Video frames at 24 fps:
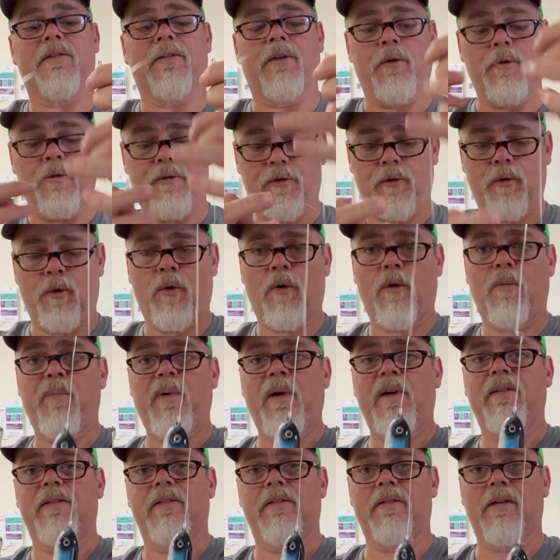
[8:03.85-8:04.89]
2 shorter
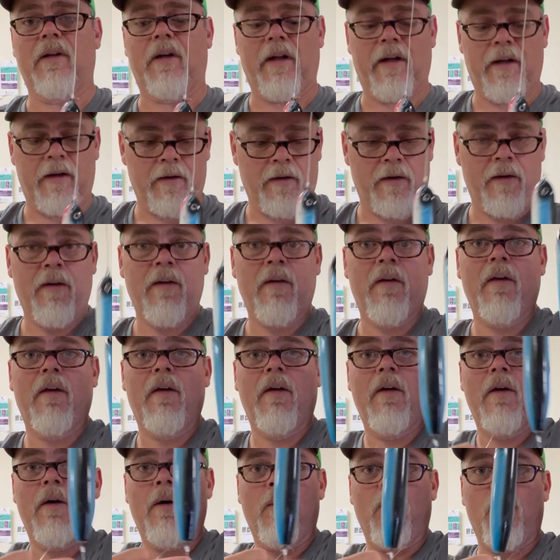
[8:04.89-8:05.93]
pieces of leader,
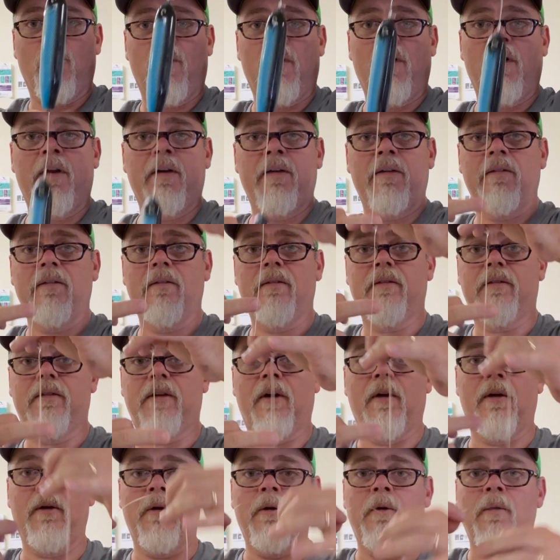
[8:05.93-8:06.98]
1,
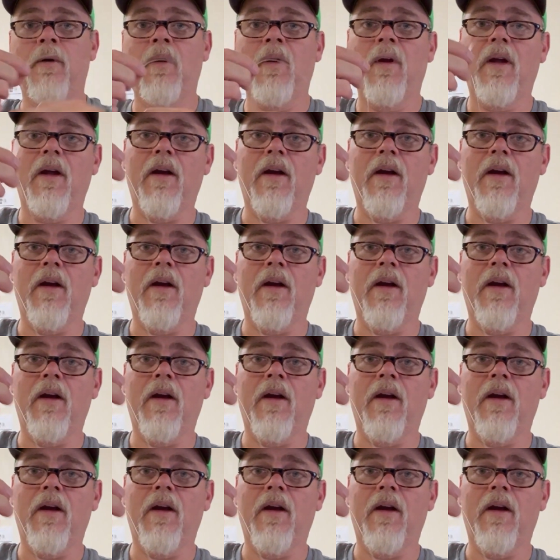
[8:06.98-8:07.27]
2,